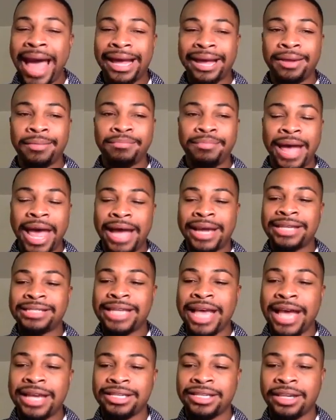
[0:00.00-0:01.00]
Mac is
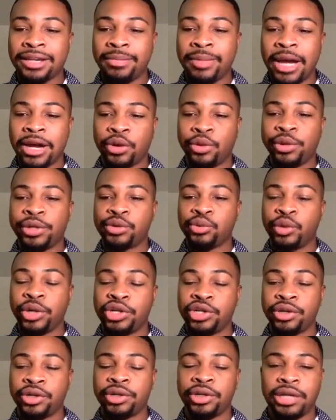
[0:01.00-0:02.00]
asking about Chris Richard,